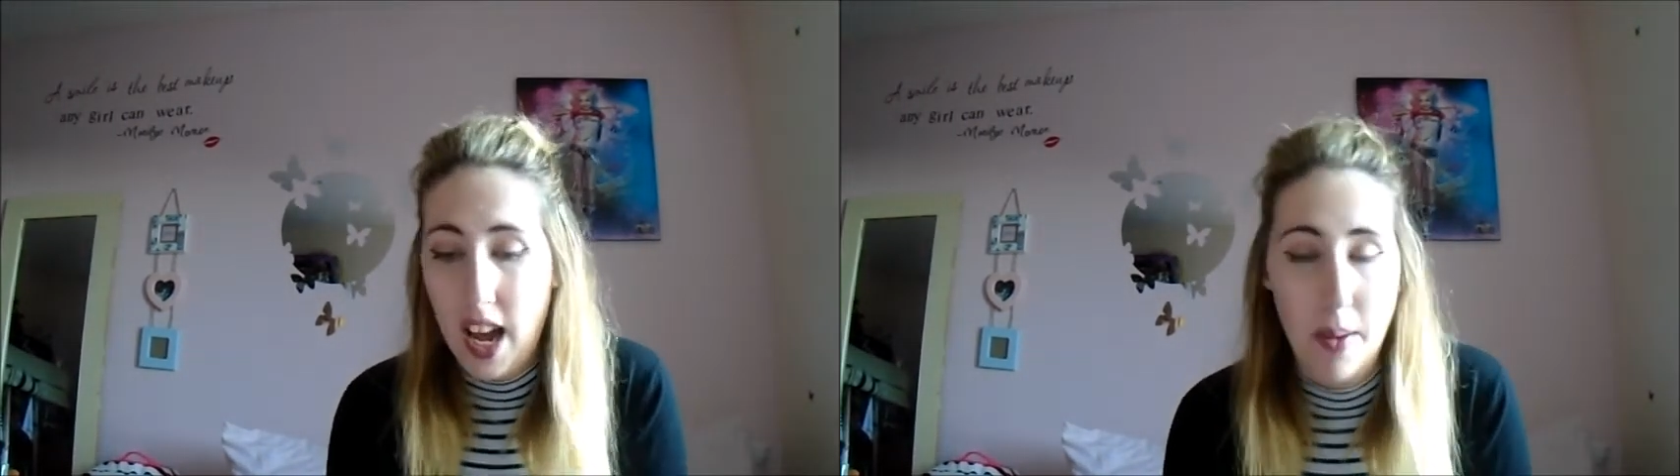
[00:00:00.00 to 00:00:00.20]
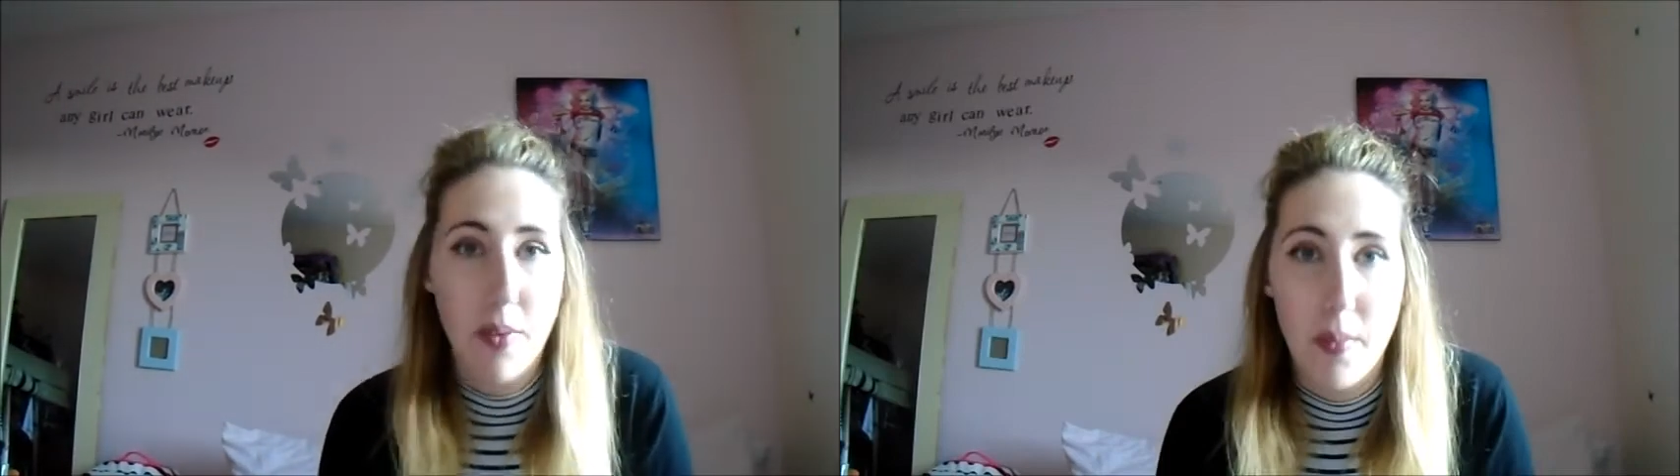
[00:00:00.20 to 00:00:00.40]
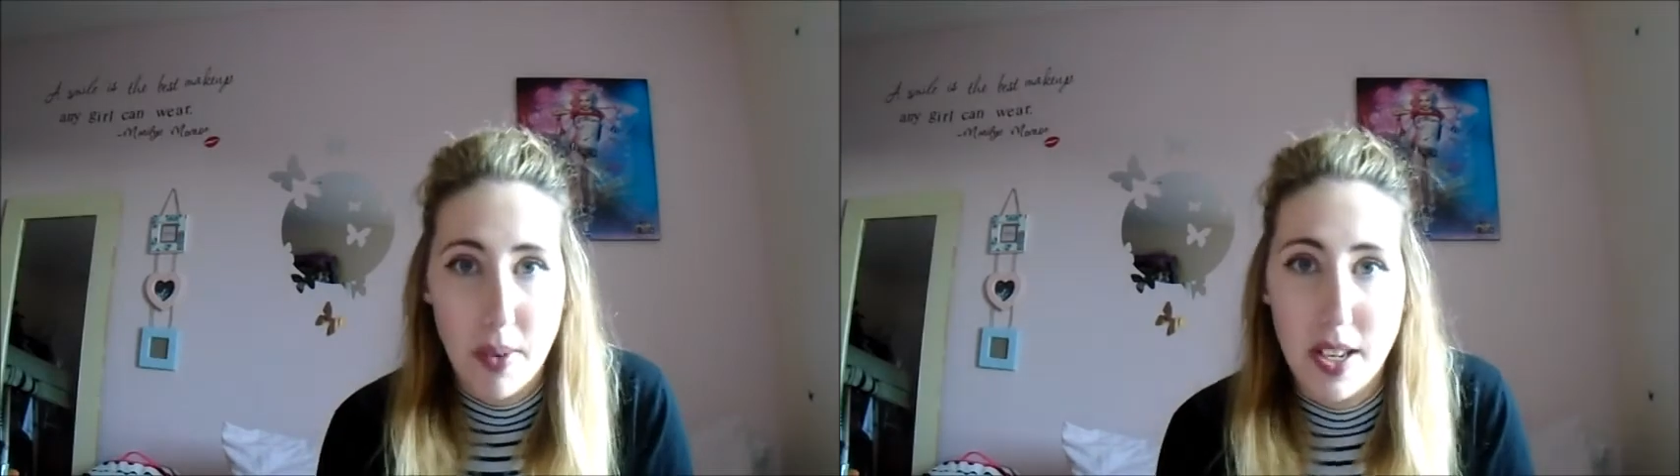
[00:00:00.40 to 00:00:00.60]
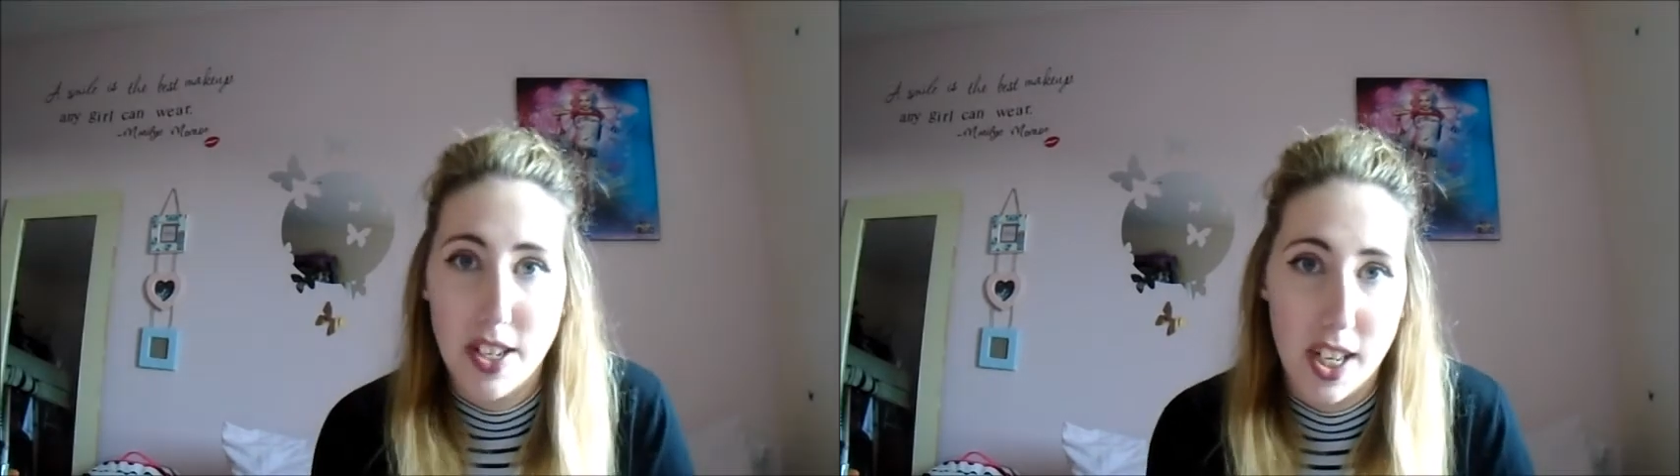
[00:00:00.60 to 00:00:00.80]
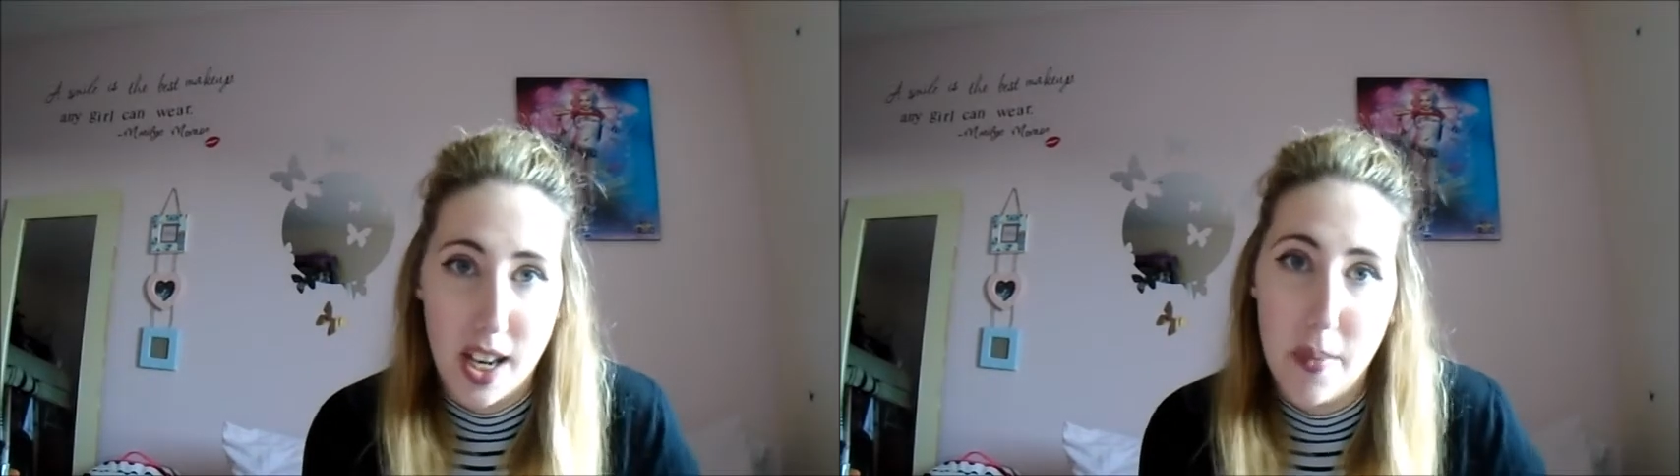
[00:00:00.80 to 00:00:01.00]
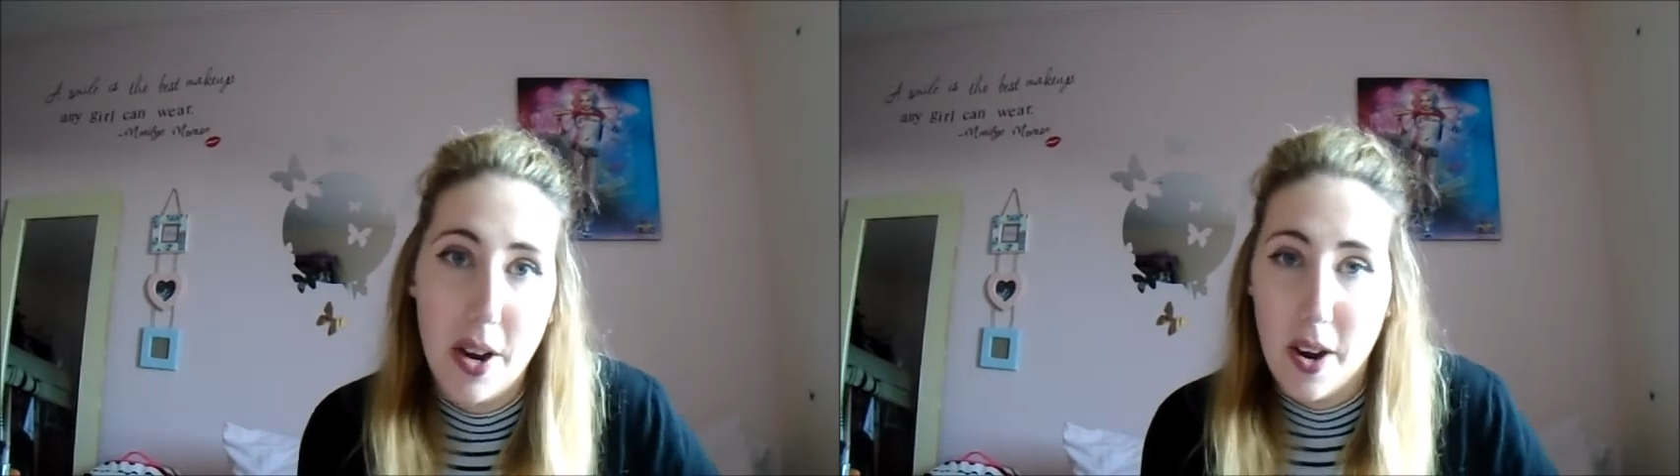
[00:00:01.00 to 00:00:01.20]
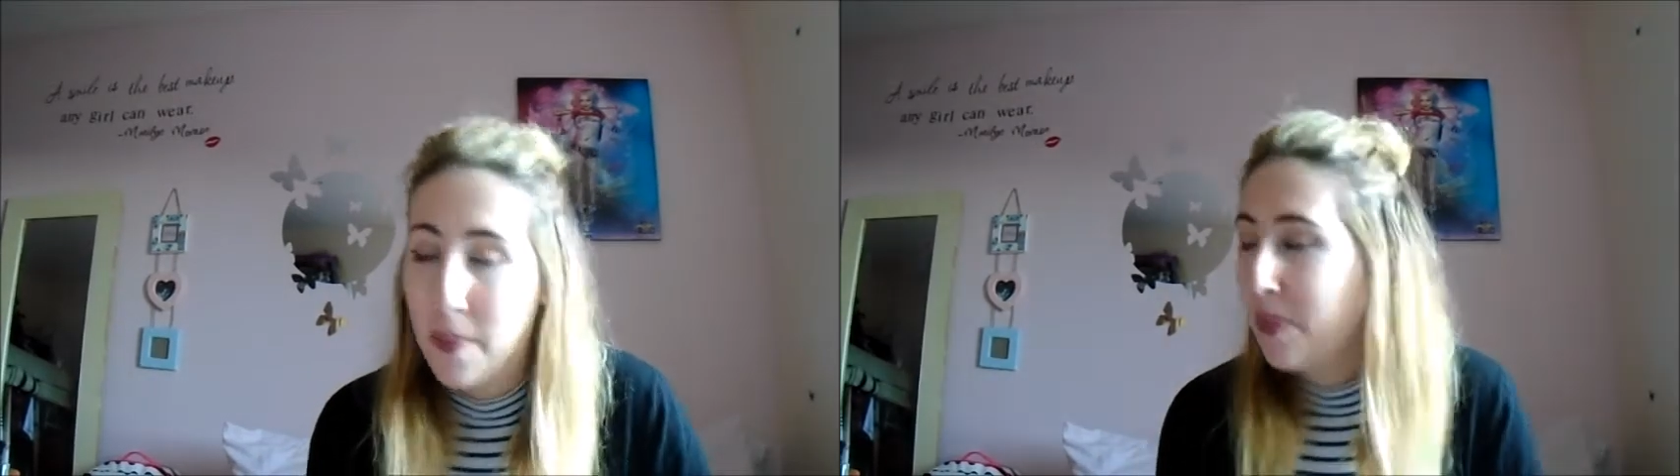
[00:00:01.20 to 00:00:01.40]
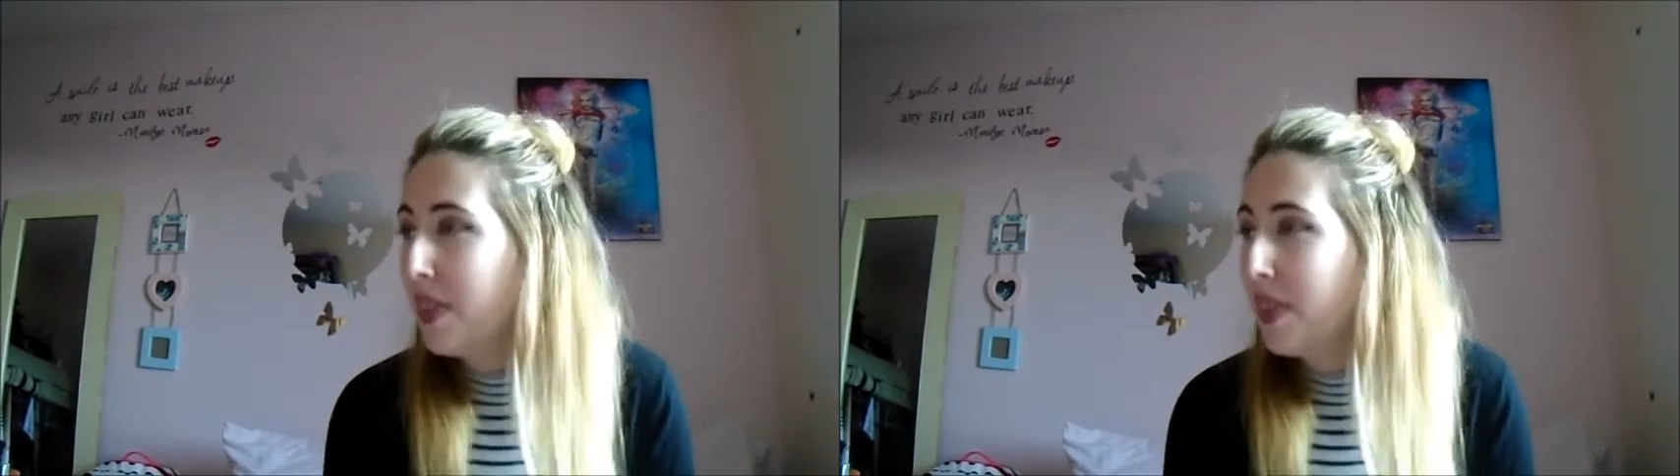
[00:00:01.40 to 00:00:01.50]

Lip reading: I'm not being stuck up here.